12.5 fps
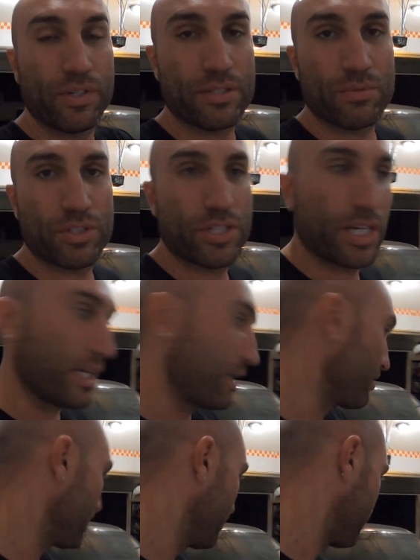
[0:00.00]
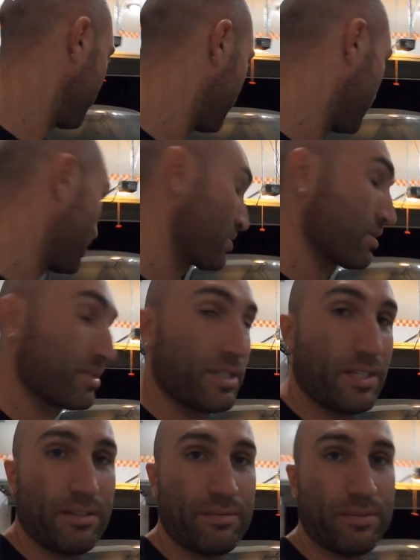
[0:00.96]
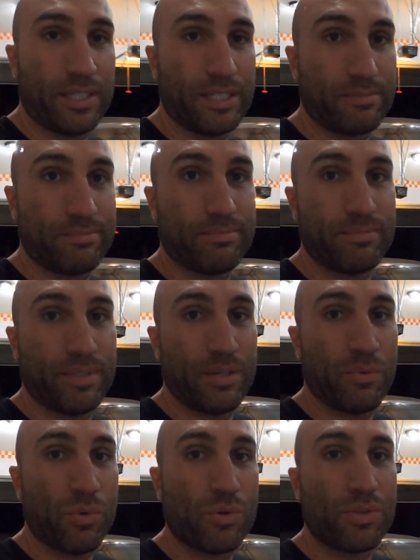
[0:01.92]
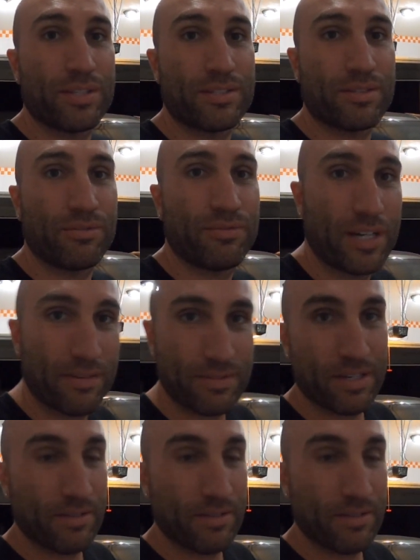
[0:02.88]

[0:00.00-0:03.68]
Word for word: if you guys want to check it out. It honestly, like, it woke this little five